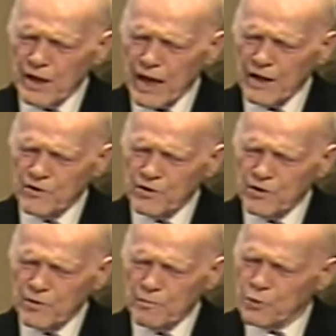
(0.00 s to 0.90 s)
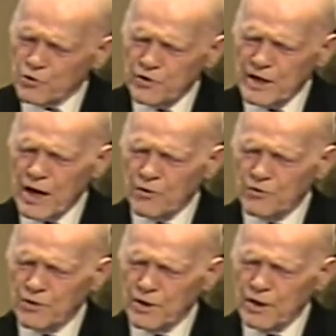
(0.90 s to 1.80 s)
and push it
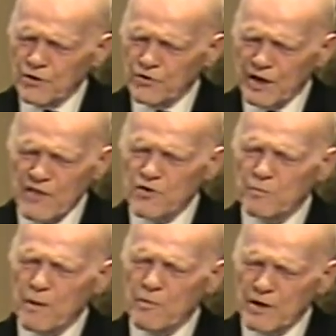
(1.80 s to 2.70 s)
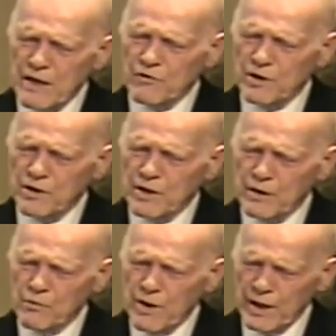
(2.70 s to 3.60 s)
out so that others may believe it
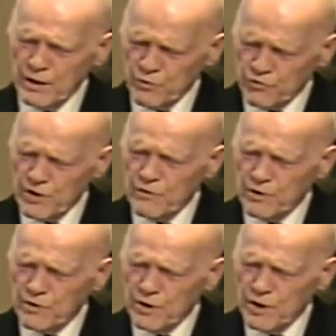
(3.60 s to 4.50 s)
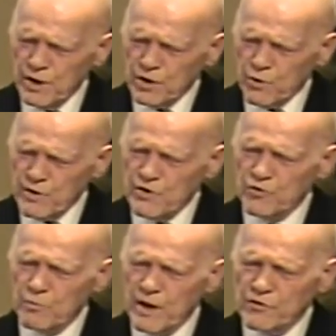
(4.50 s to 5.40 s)
and receive it. Go with
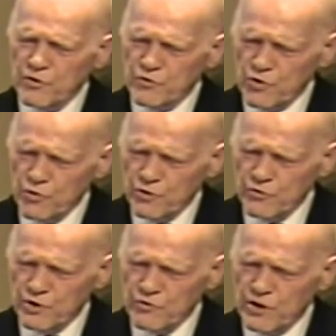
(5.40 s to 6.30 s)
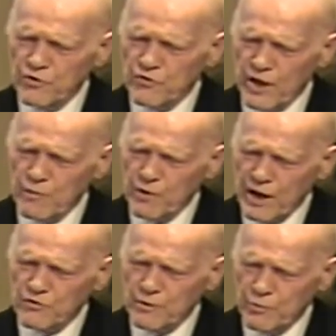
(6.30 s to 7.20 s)
us and bless us and use us. In Jesus' name we
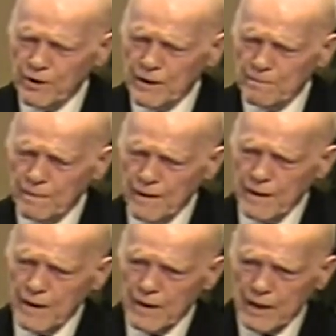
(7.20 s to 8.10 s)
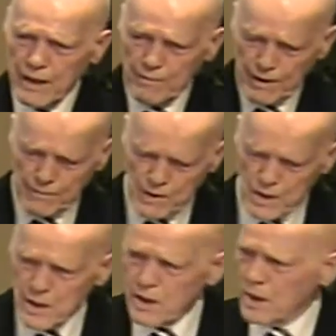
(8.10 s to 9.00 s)
ask and pray. Amen. Amen.
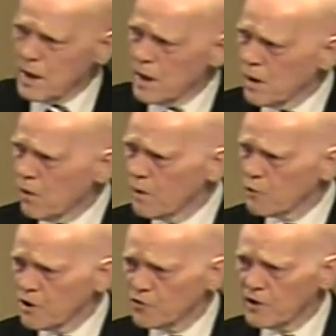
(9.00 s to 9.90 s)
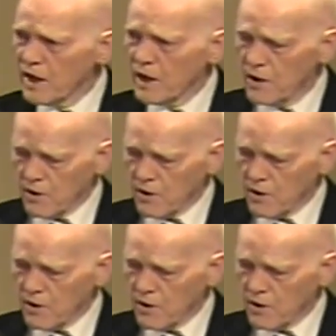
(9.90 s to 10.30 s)
Well, we're going to sing.